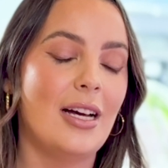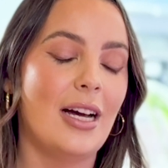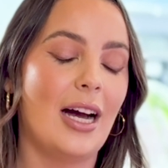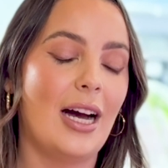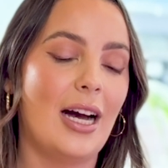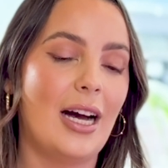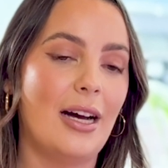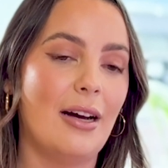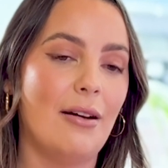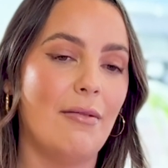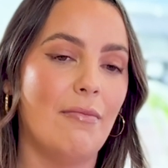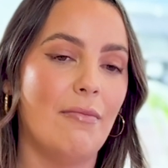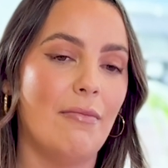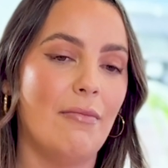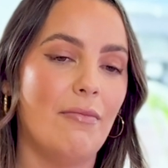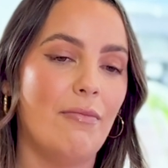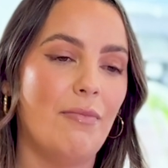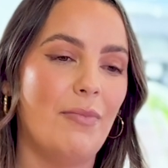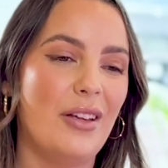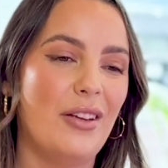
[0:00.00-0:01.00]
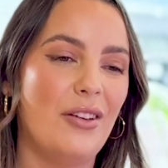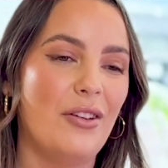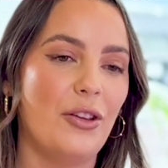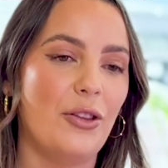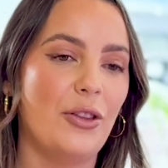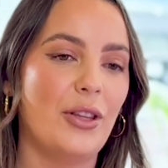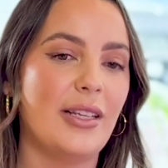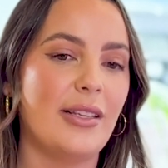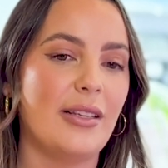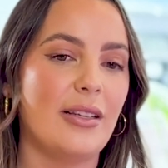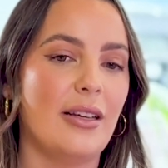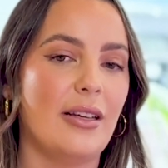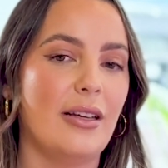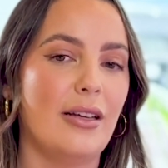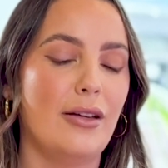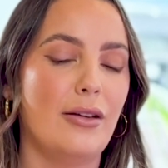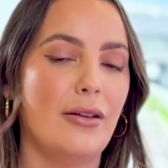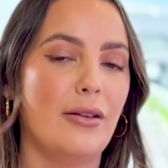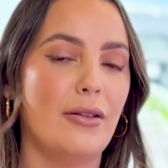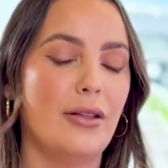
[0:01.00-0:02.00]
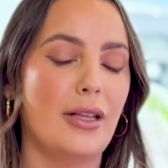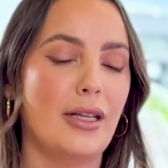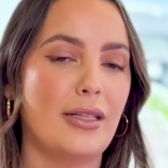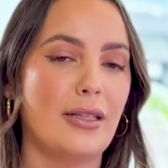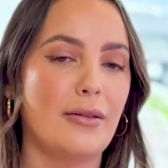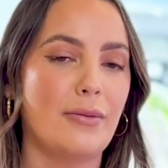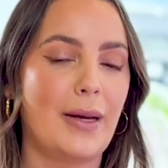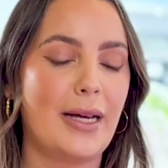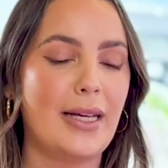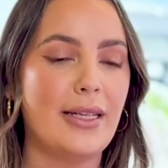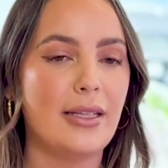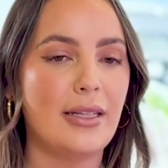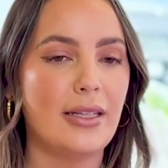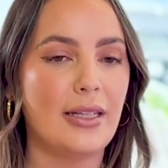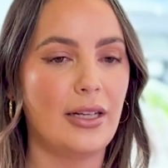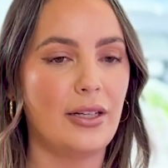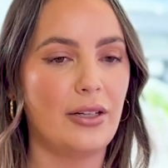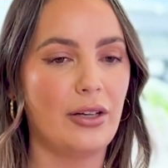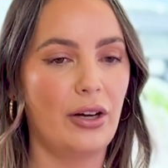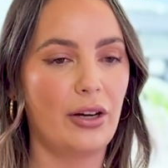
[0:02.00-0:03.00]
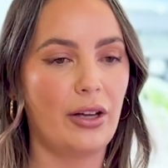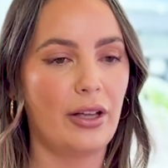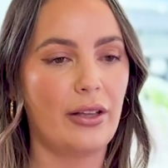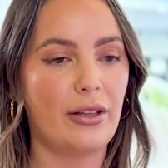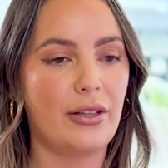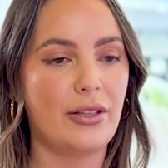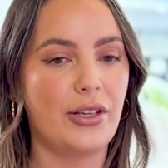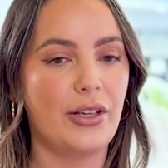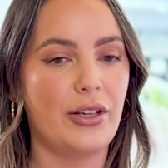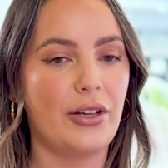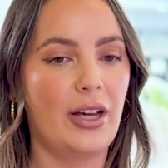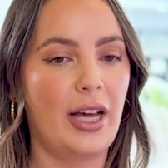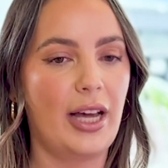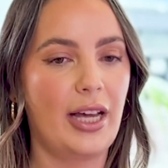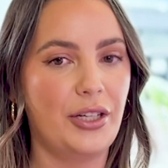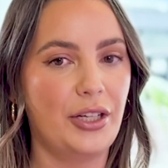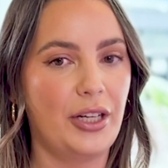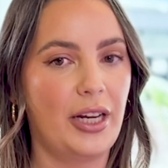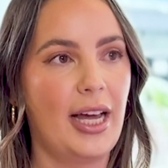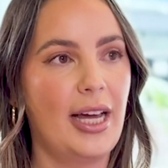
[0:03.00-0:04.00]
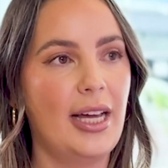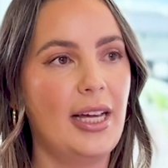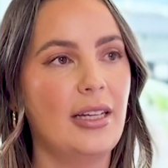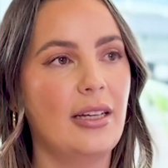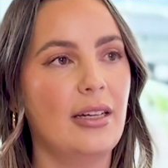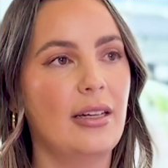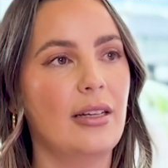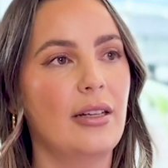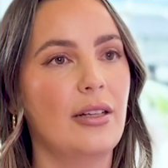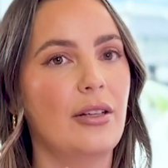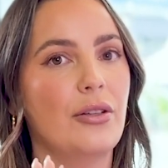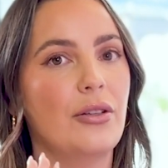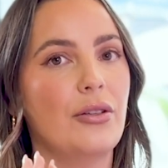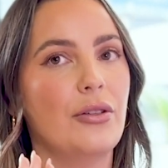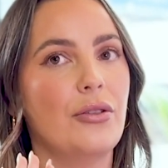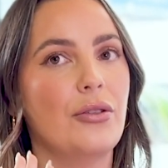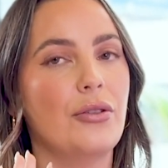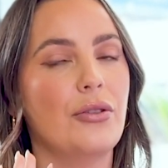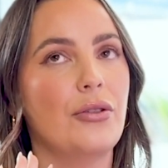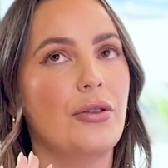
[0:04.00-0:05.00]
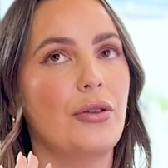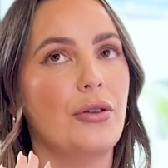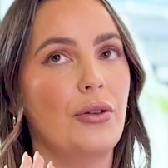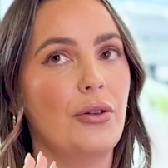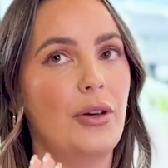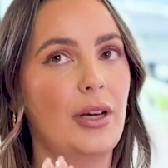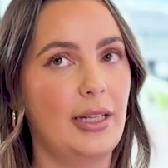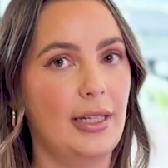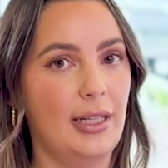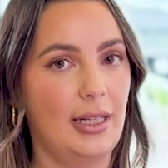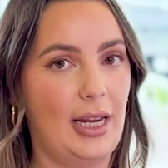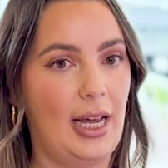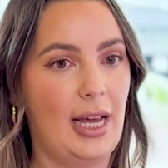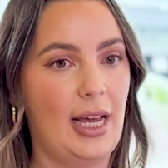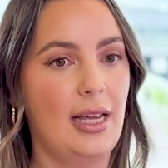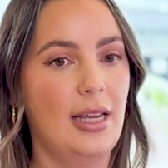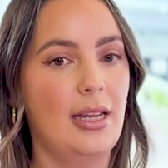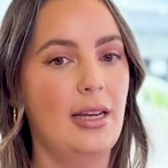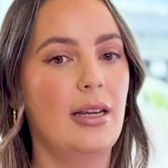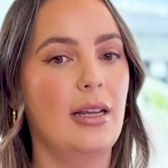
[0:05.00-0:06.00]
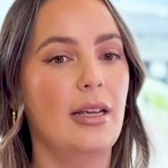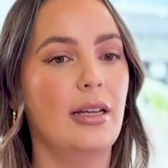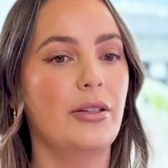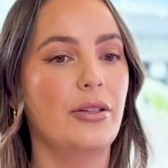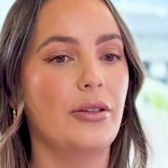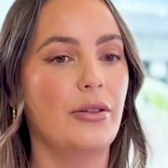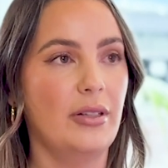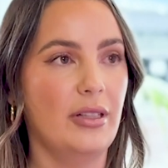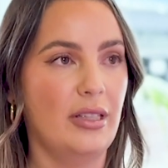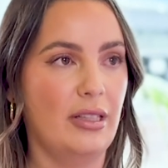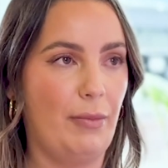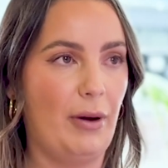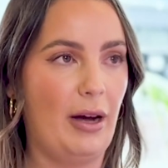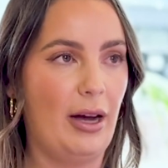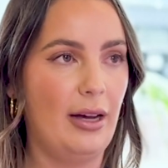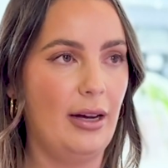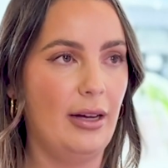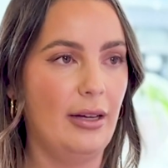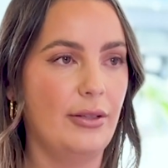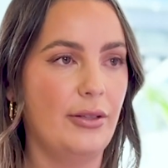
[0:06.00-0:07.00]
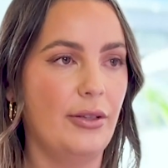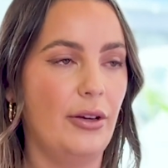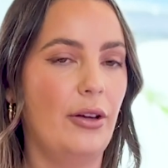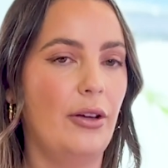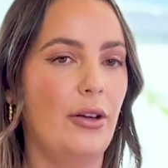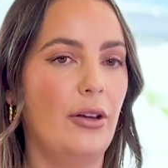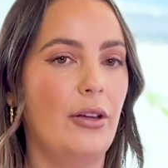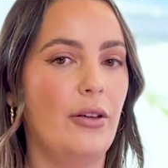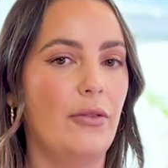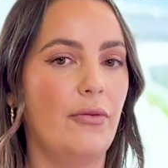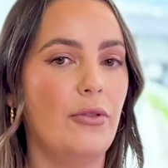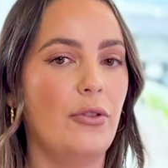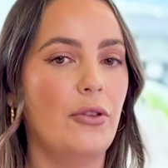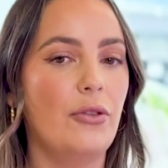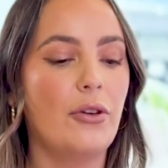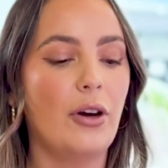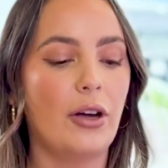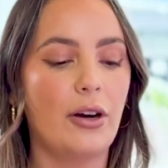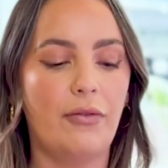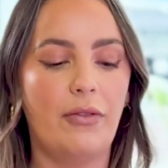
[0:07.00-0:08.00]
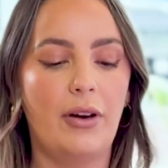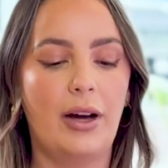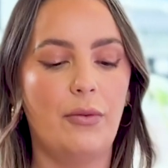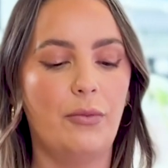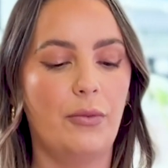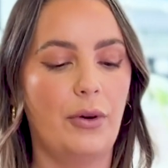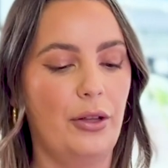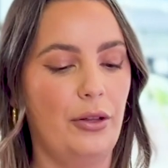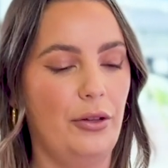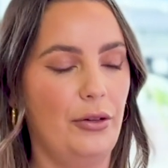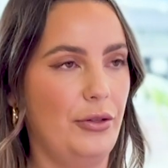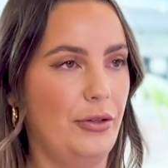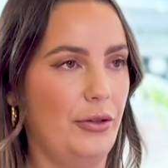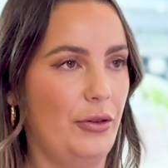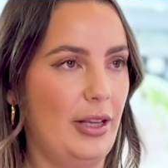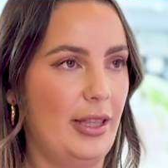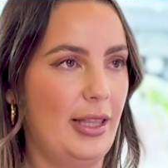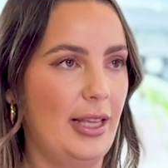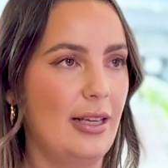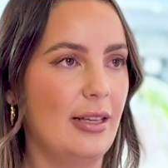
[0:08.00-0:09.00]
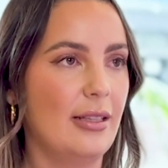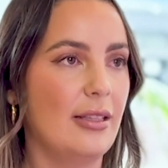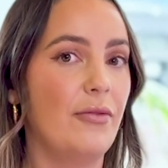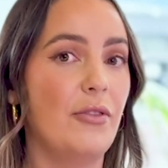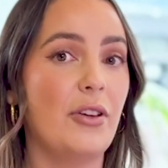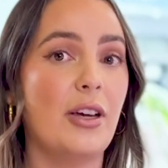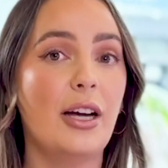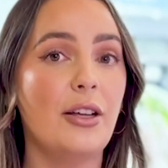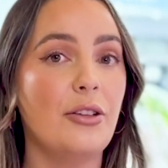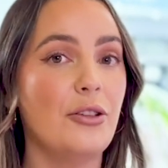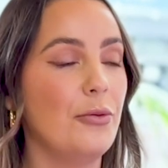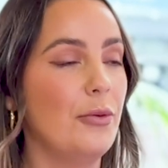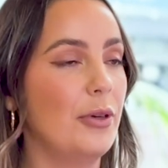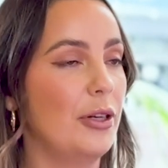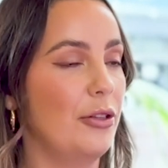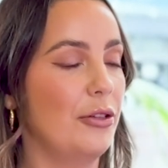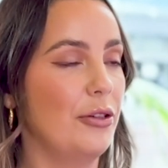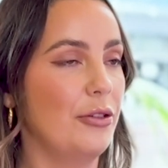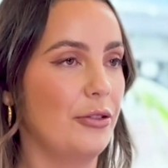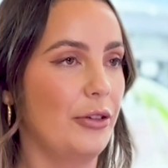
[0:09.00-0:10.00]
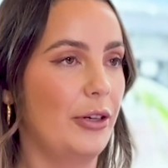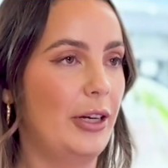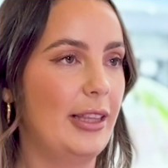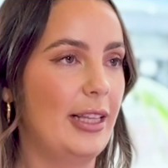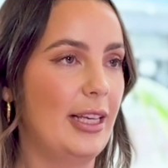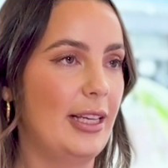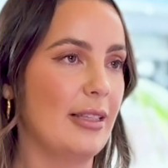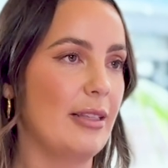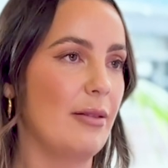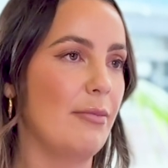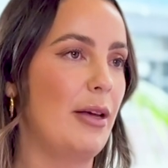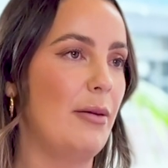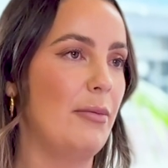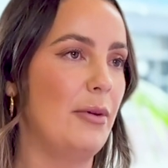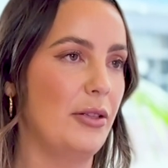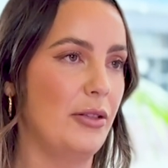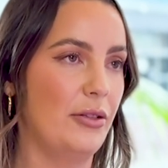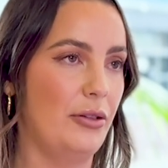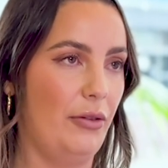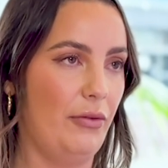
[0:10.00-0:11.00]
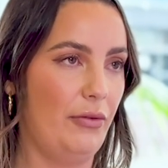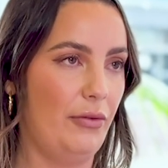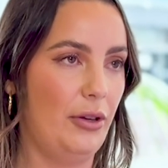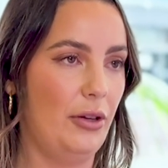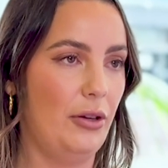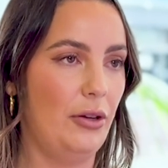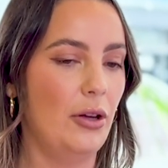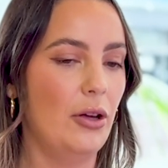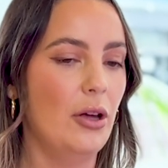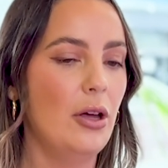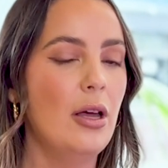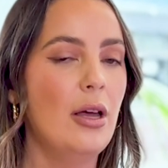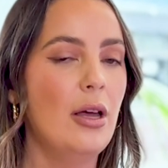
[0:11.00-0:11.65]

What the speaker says: But you know, there's a space in TikTok to educate, to entertain, and to inspire. So you've got to find one of those 3 things. If you can't do one of those 3 things, then maybe it's not for you.